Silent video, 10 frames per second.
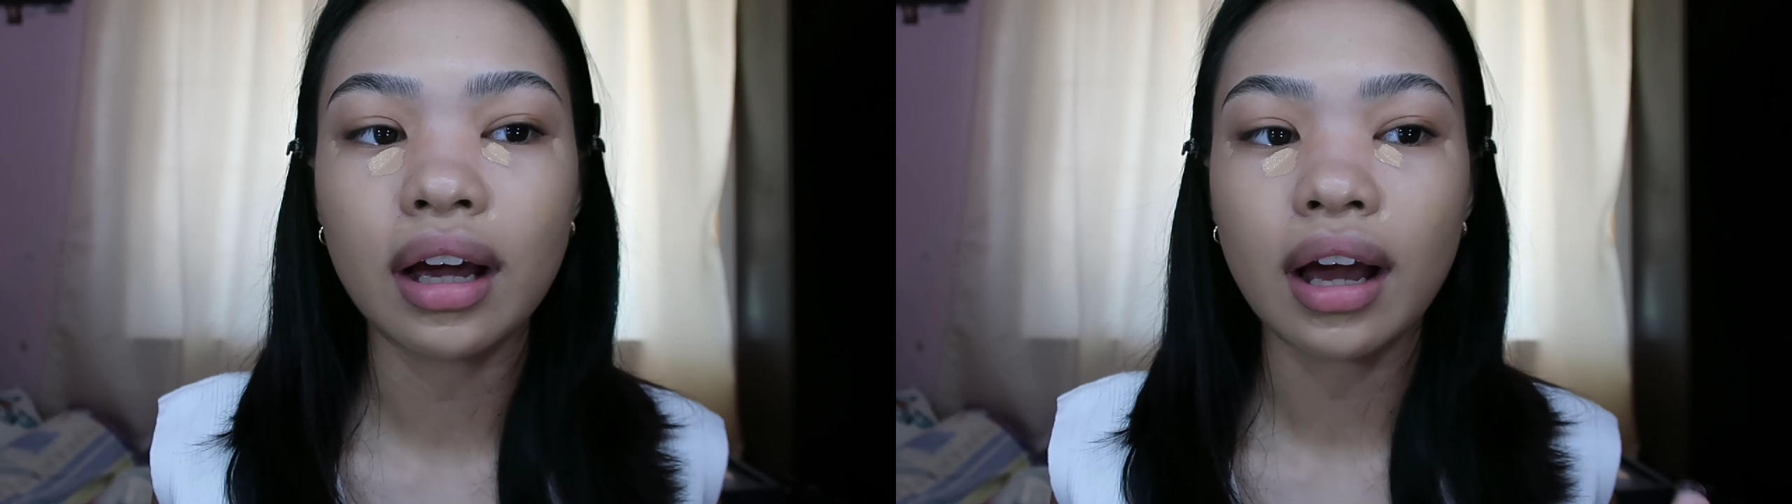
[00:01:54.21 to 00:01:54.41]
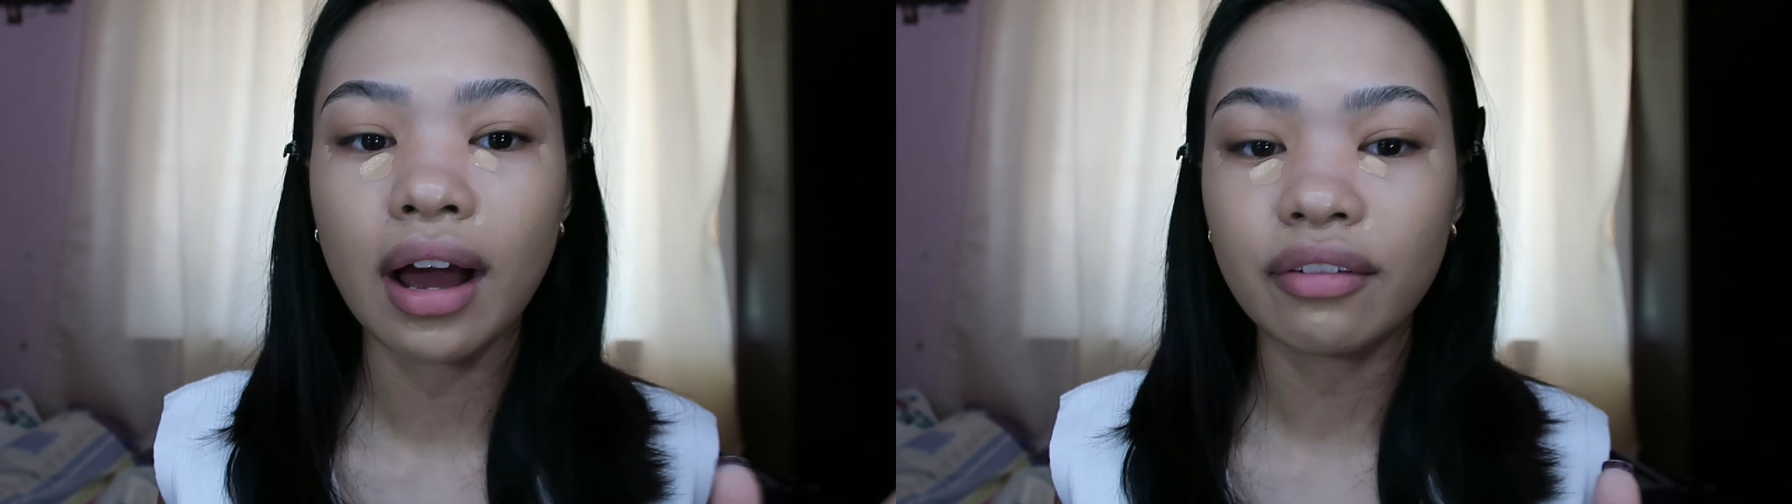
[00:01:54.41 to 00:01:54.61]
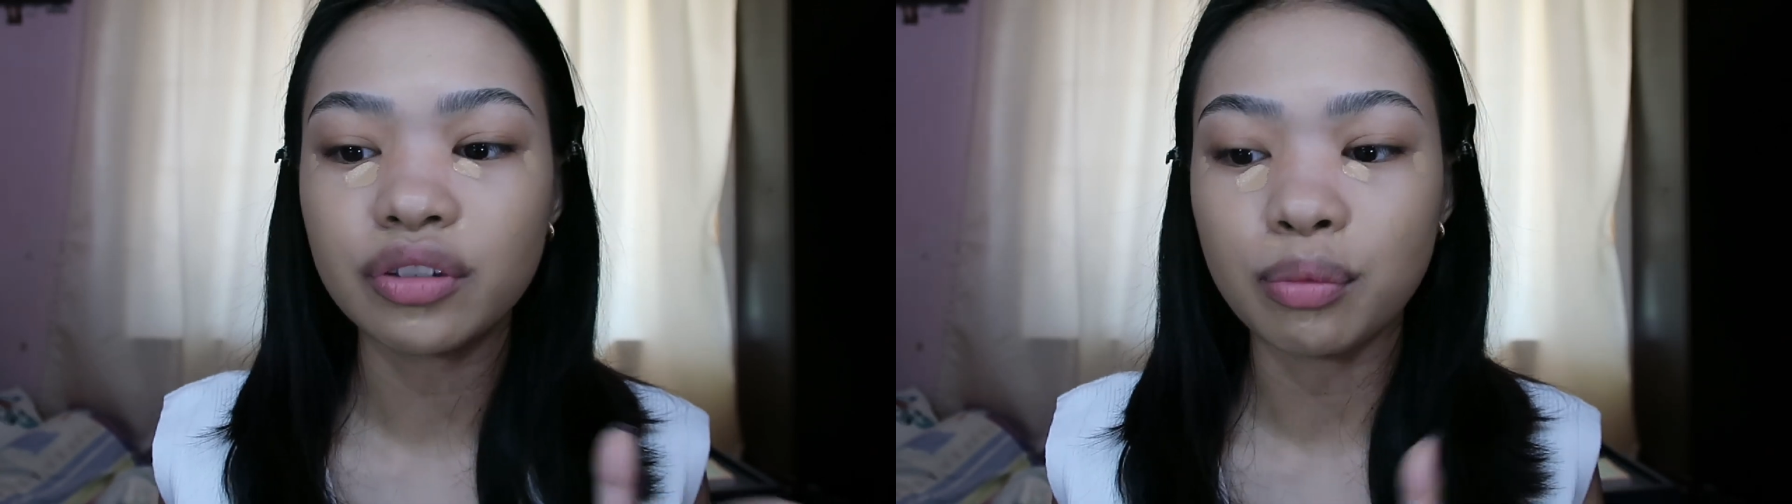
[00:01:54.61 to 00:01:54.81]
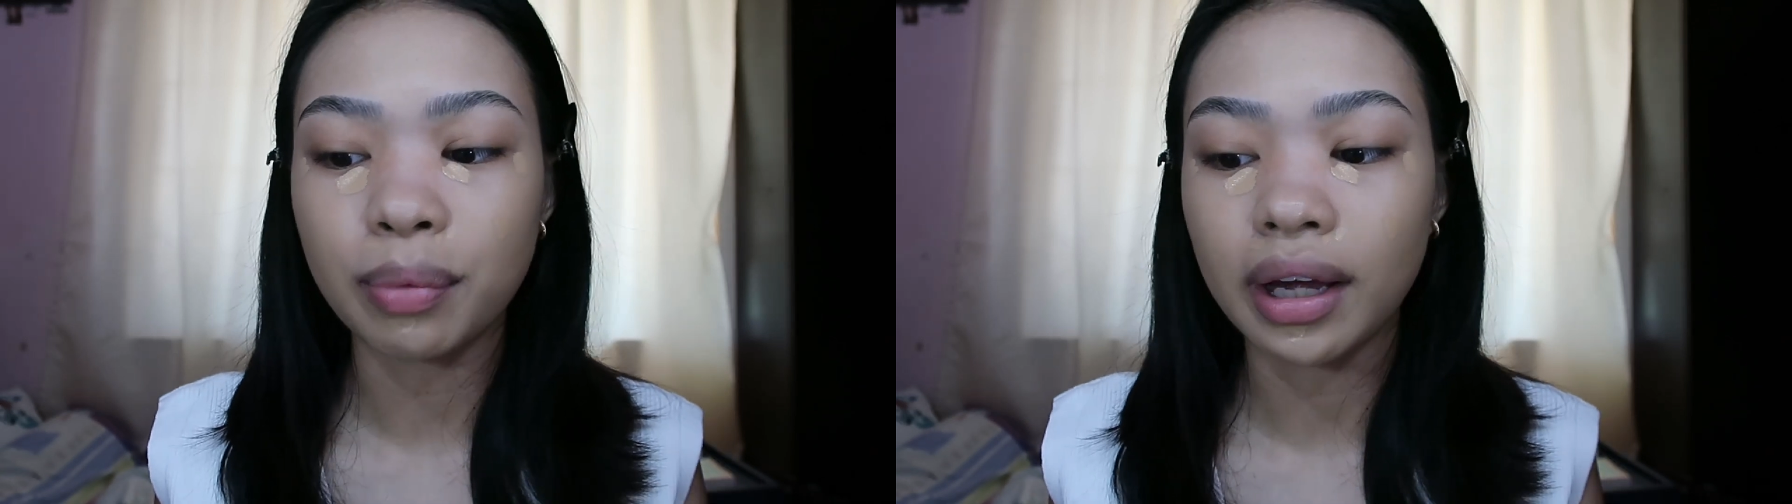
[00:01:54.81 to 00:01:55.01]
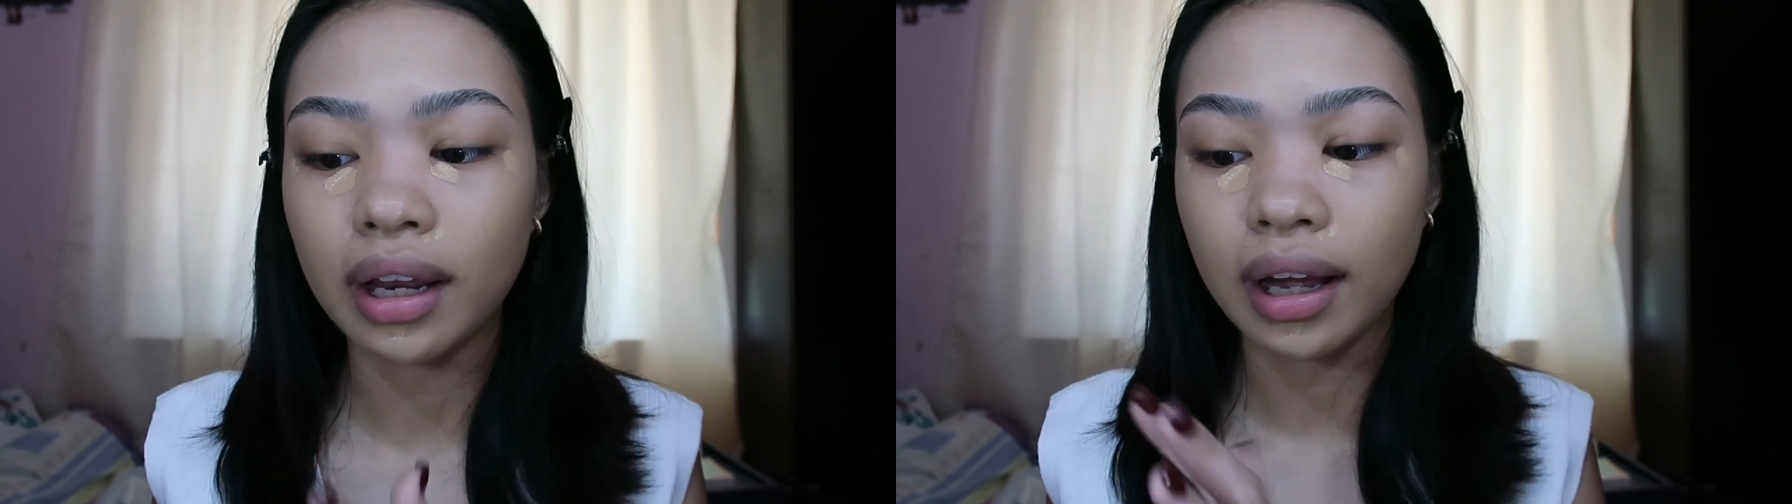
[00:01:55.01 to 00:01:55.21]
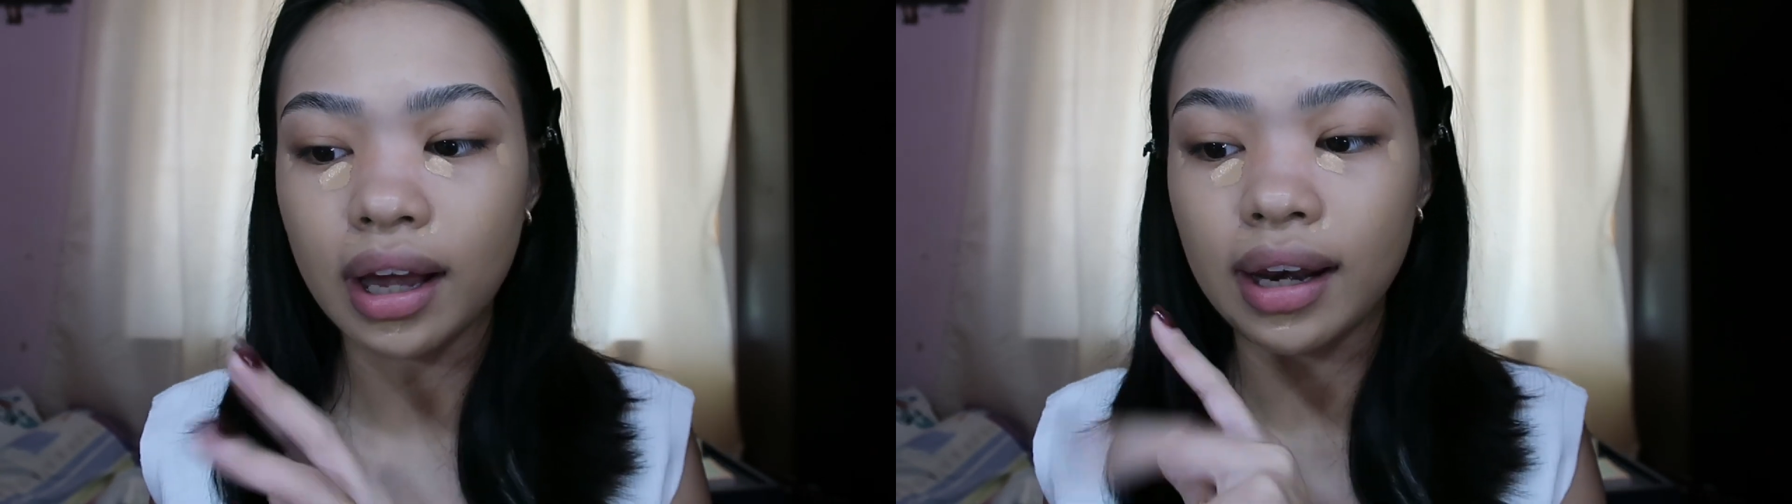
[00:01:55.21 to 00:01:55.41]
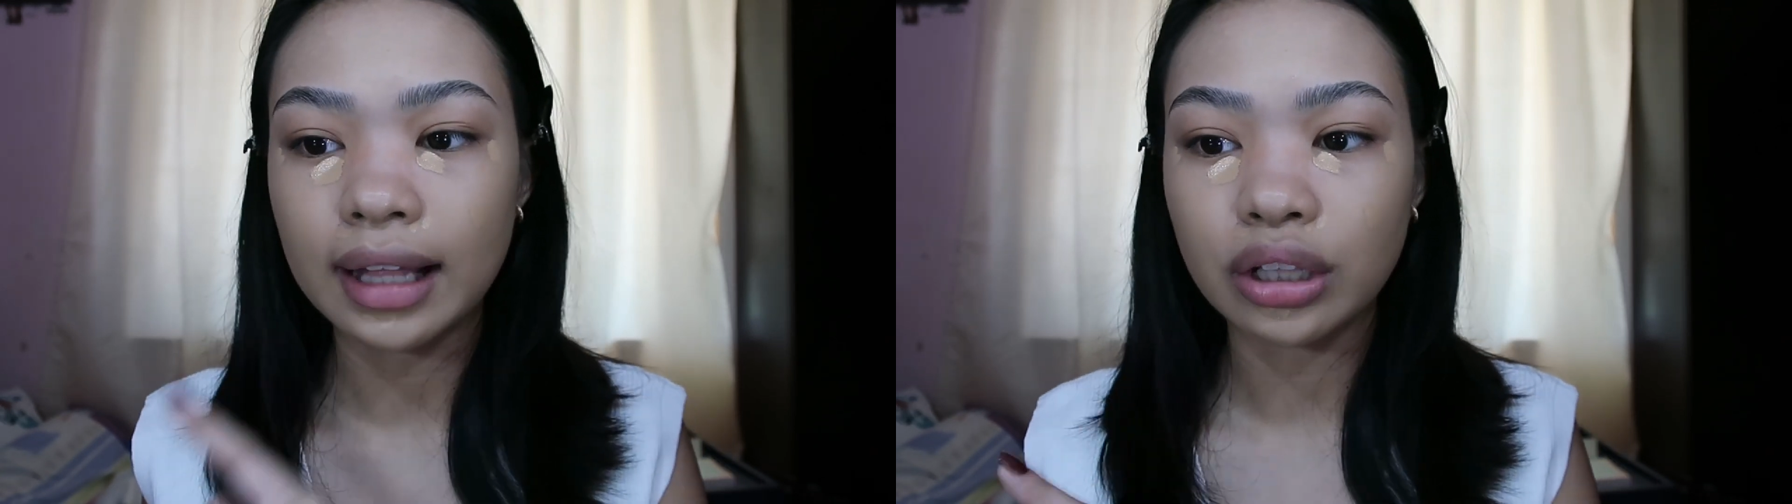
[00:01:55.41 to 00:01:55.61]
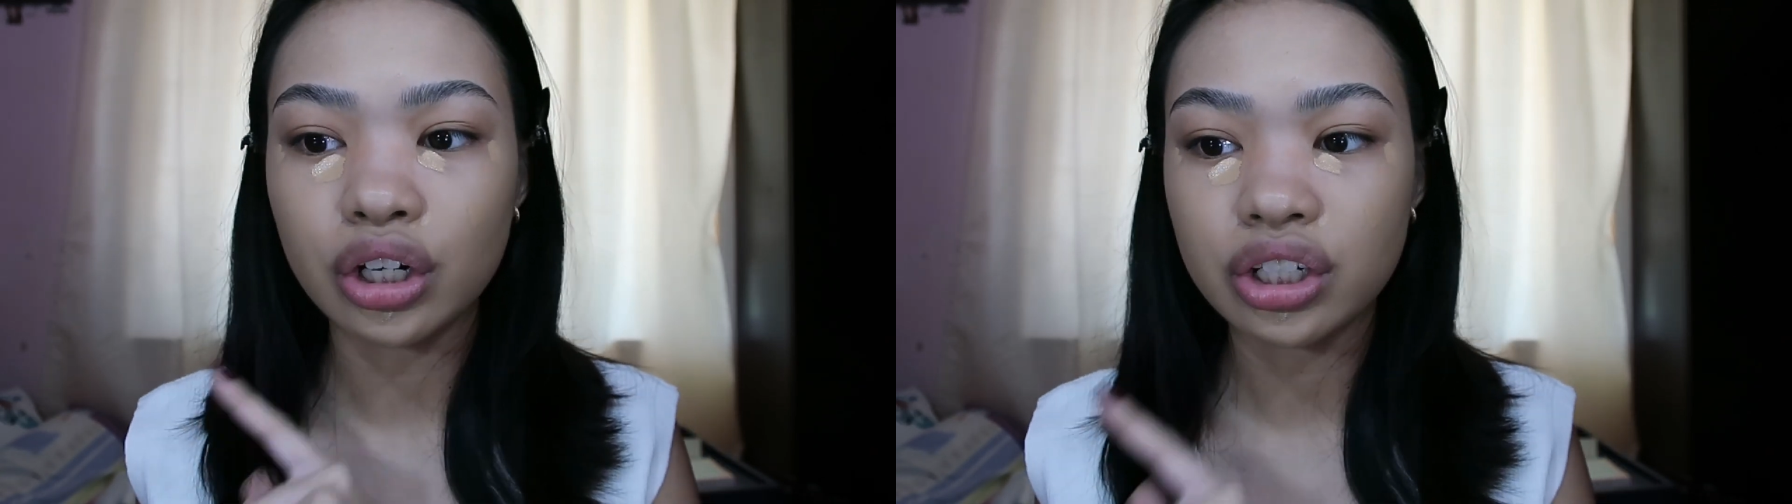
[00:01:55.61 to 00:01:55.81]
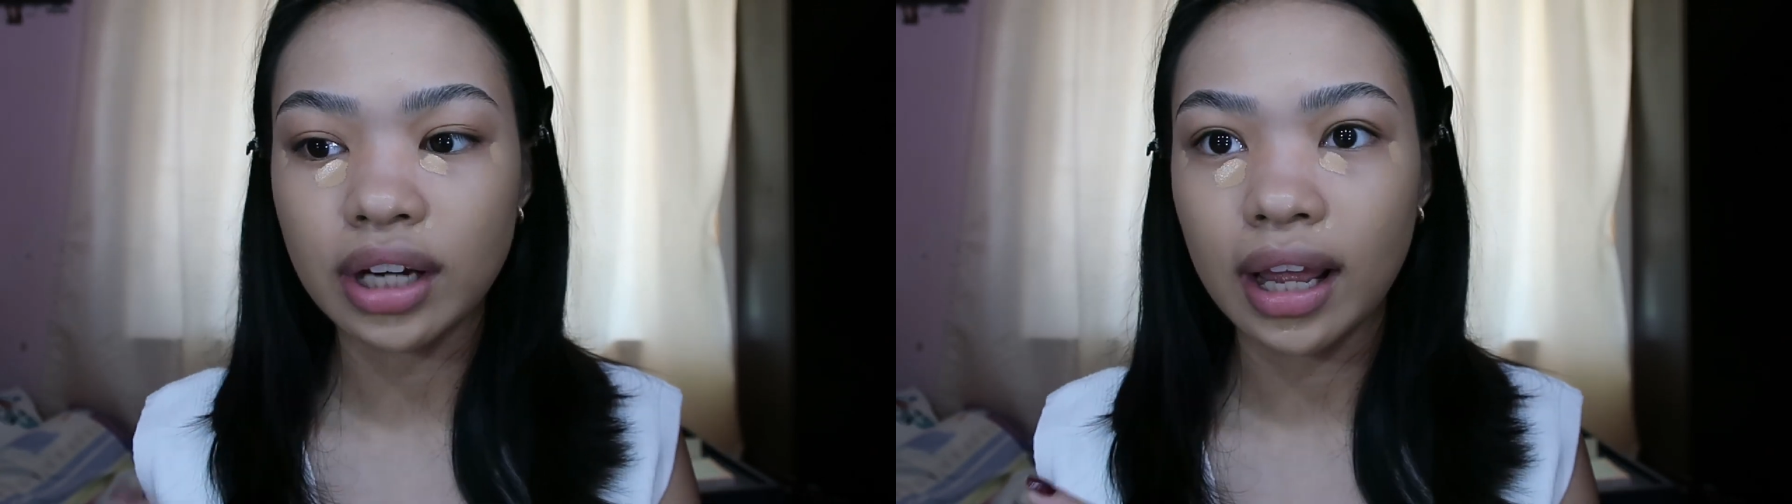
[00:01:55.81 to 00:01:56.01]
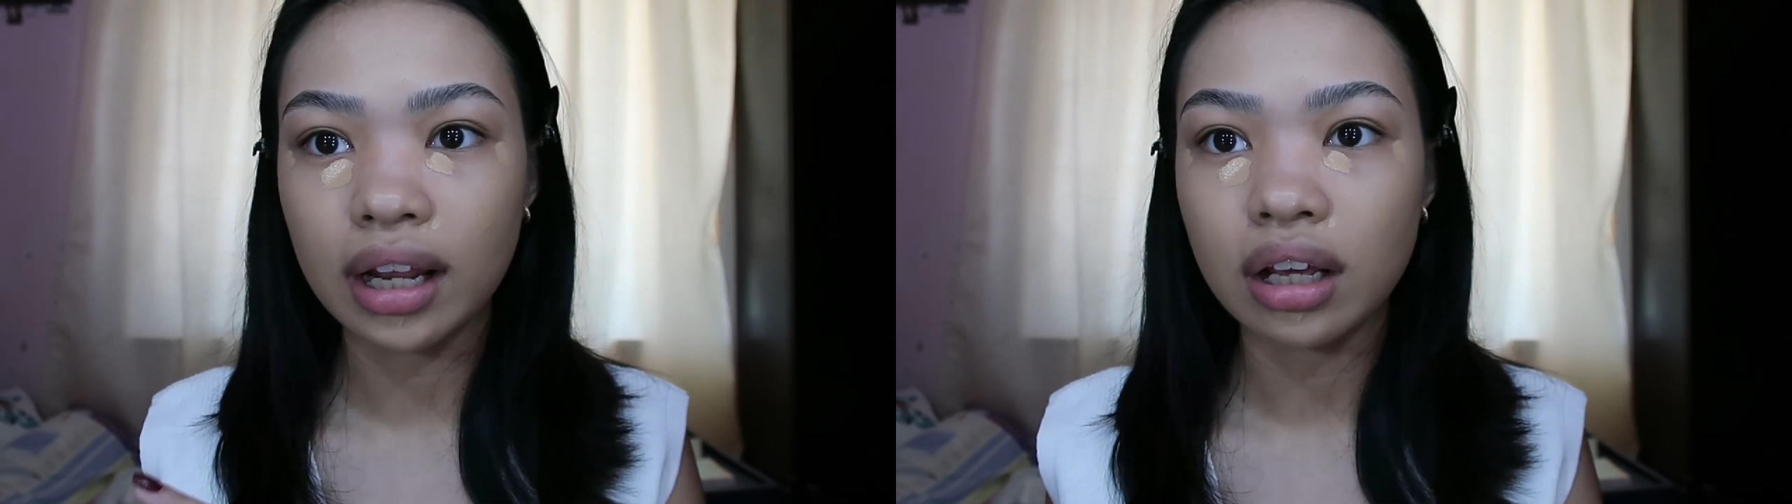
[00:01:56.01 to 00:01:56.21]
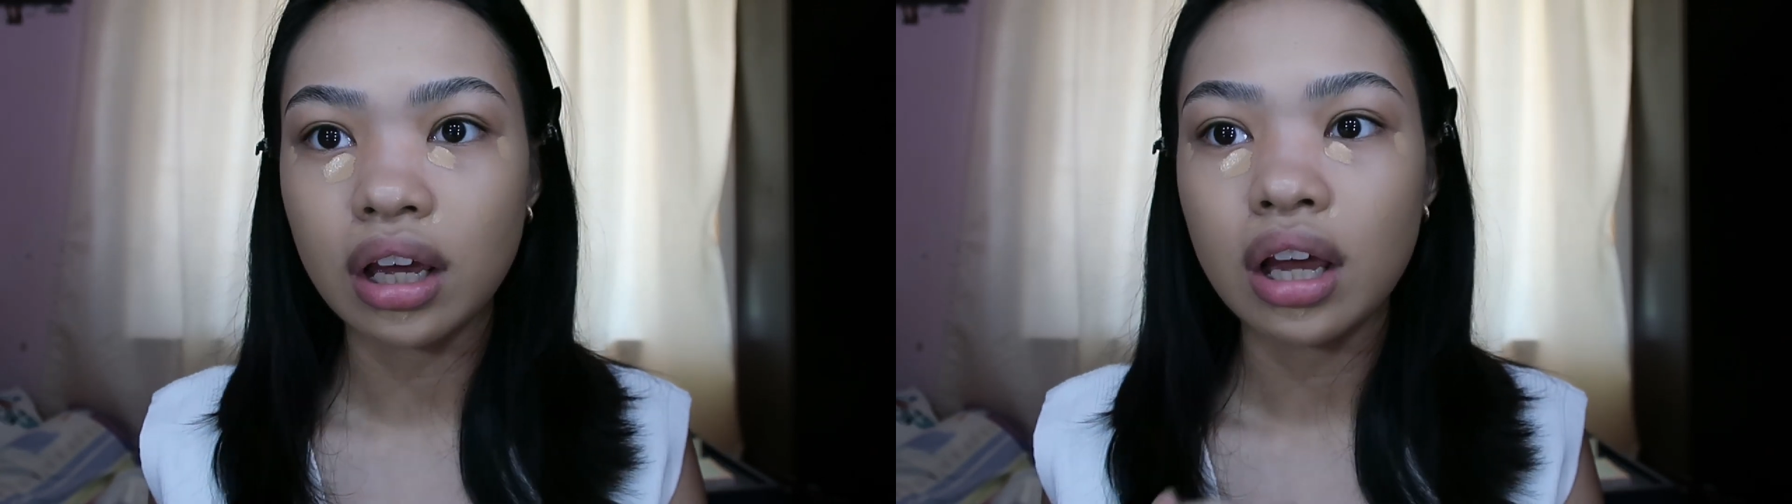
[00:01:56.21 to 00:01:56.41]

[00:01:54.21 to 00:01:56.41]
have to buy like a lighter shade